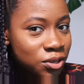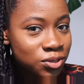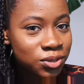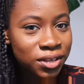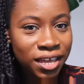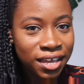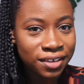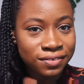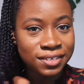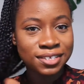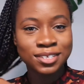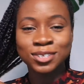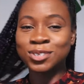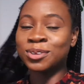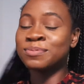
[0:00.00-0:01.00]
So yeah, if
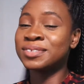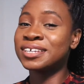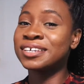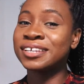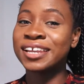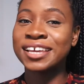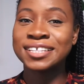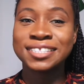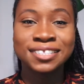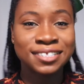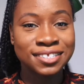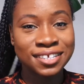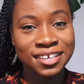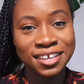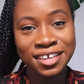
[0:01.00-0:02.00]
this is something you'd like to
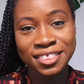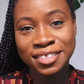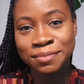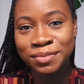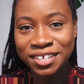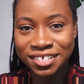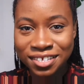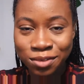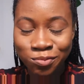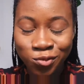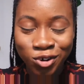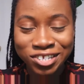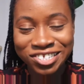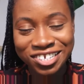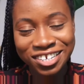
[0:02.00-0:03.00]
see, then please keep
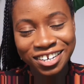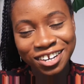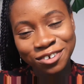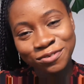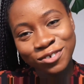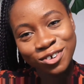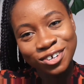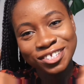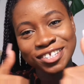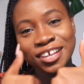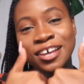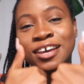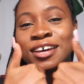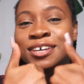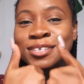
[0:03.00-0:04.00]
watching, and of course
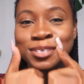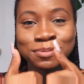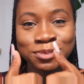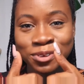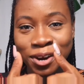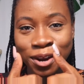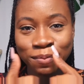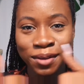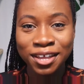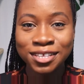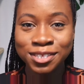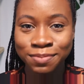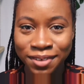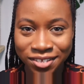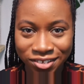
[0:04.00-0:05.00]
subscribe
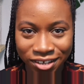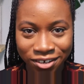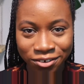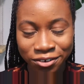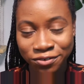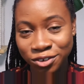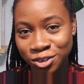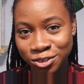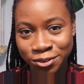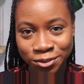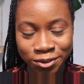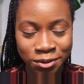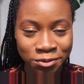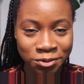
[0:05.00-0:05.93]
to my channel if you're not subscribed